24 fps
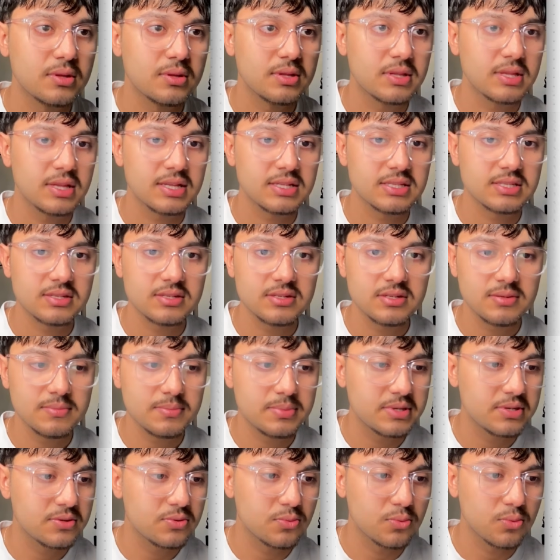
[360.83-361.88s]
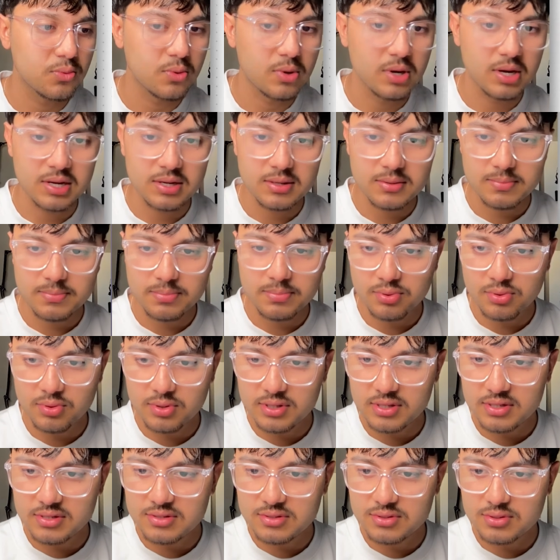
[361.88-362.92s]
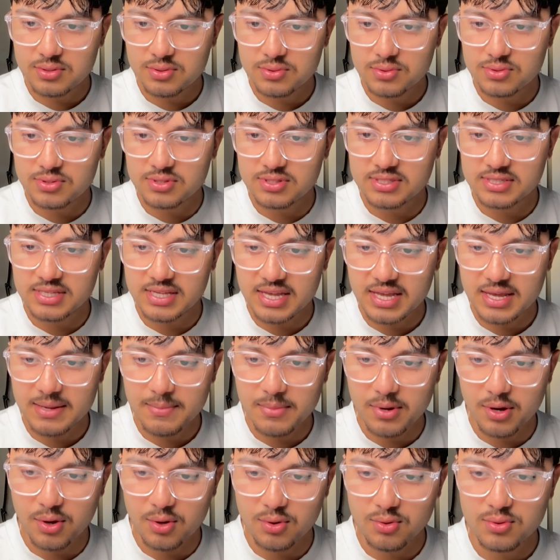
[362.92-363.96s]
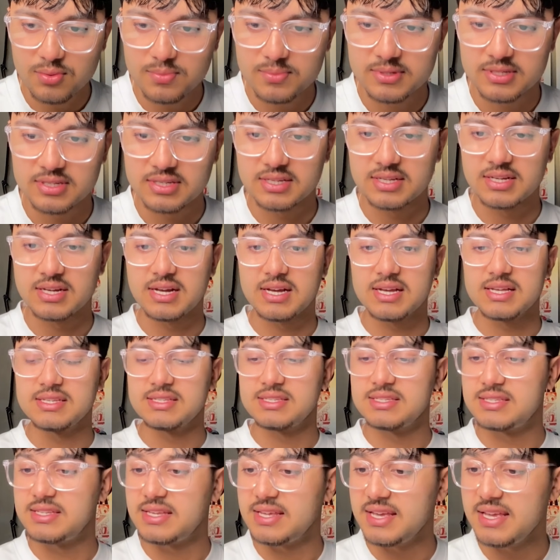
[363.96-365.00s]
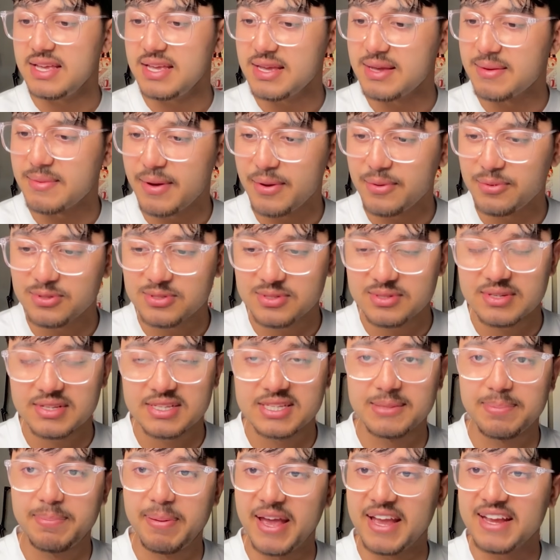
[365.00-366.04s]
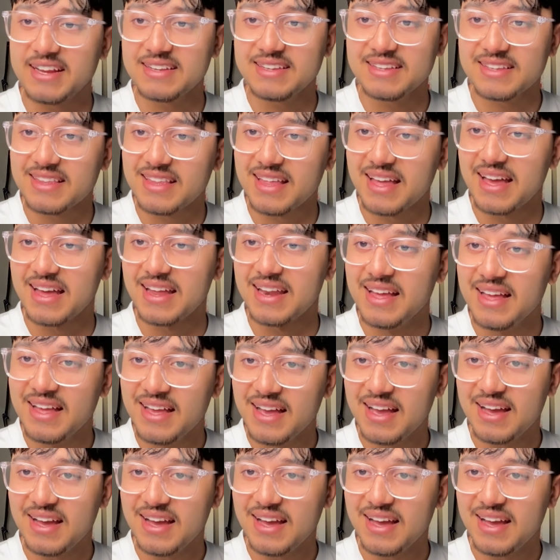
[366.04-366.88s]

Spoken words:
that's going to be 1.2 Sam Altman, guys. Damn, I wasn't expecting that. I